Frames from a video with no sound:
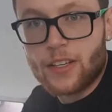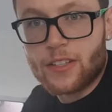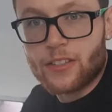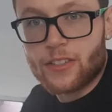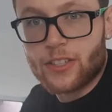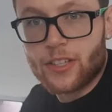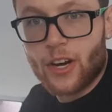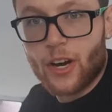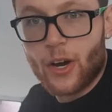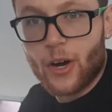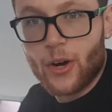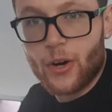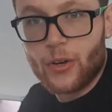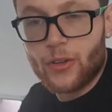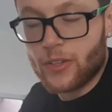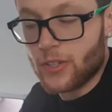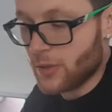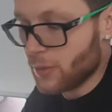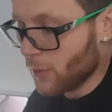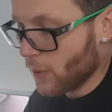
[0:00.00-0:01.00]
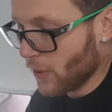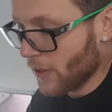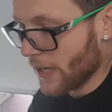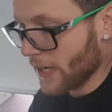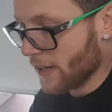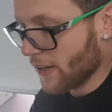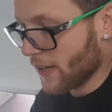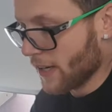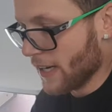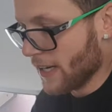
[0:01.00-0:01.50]
So this
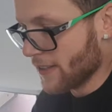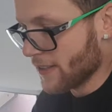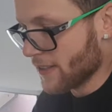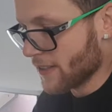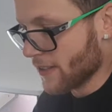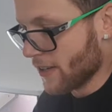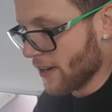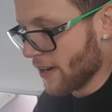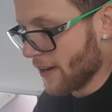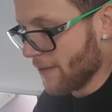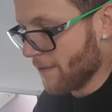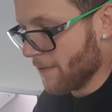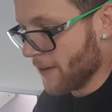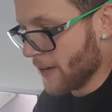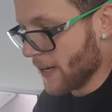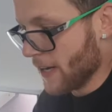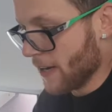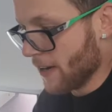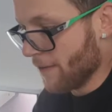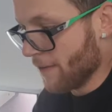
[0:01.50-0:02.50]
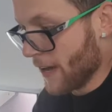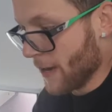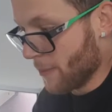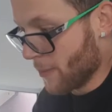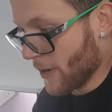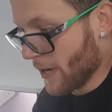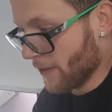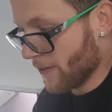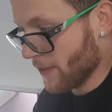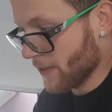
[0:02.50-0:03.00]
morning, guys, I've uh, I've had
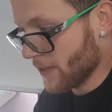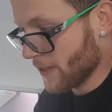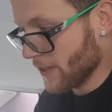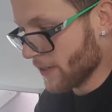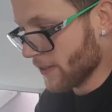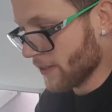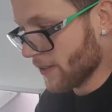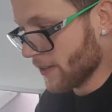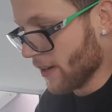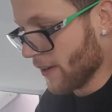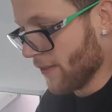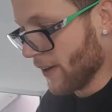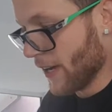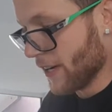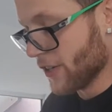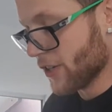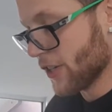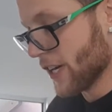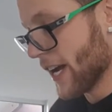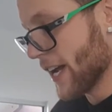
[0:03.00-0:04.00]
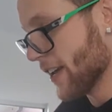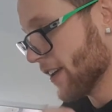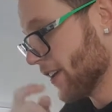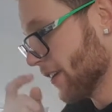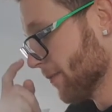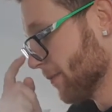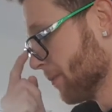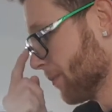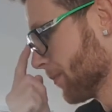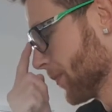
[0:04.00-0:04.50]
breakfast. I've had a shake.
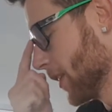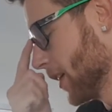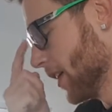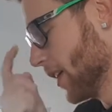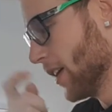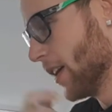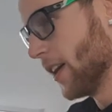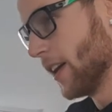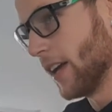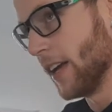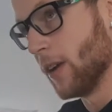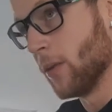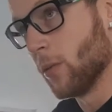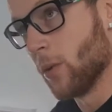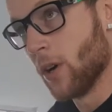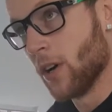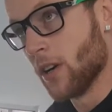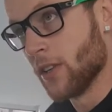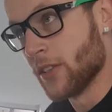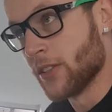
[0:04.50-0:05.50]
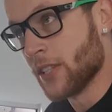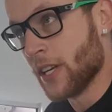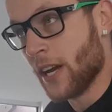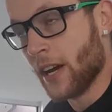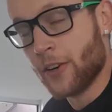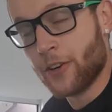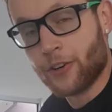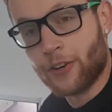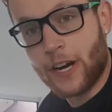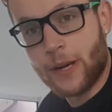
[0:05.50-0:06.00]
It was
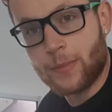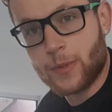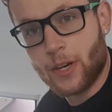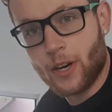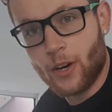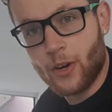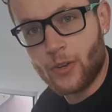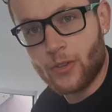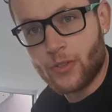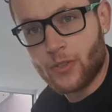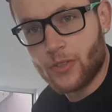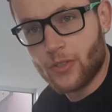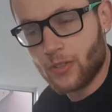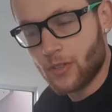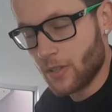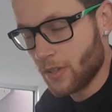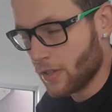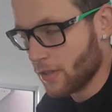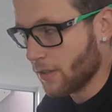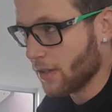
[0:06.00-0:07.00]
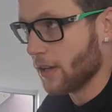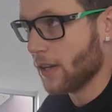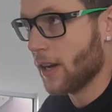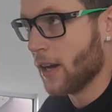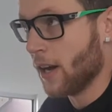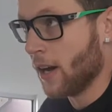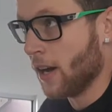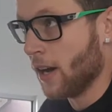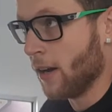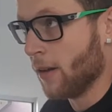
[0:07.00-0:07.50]
100 grams of oats,
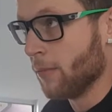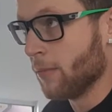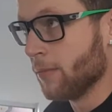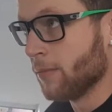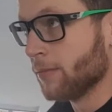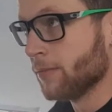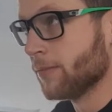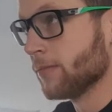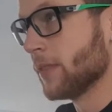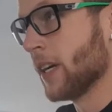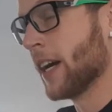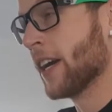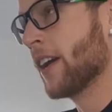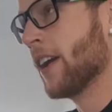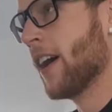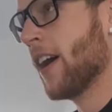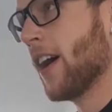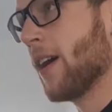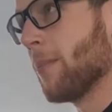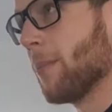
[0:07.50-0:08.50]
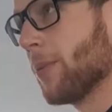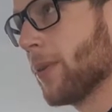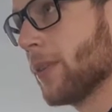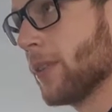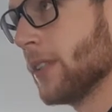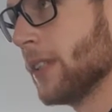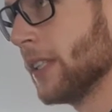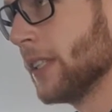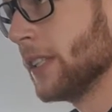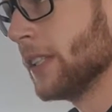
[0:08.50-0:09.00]
um, a cup
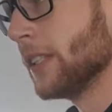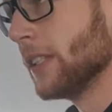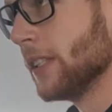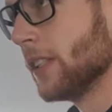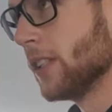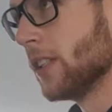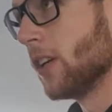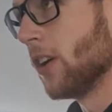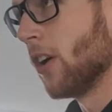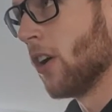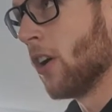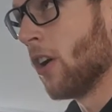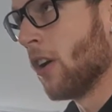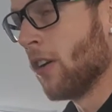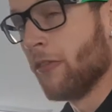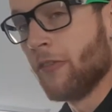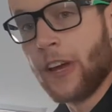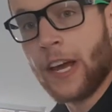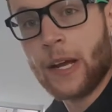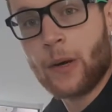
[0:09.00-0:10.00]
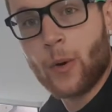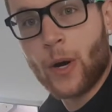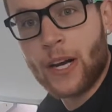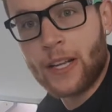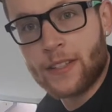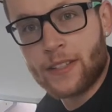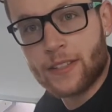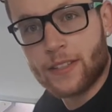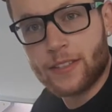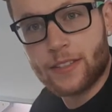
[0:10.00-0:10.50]
of egg
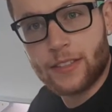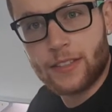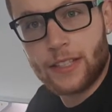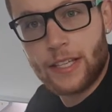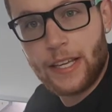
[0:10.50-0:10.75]
whites,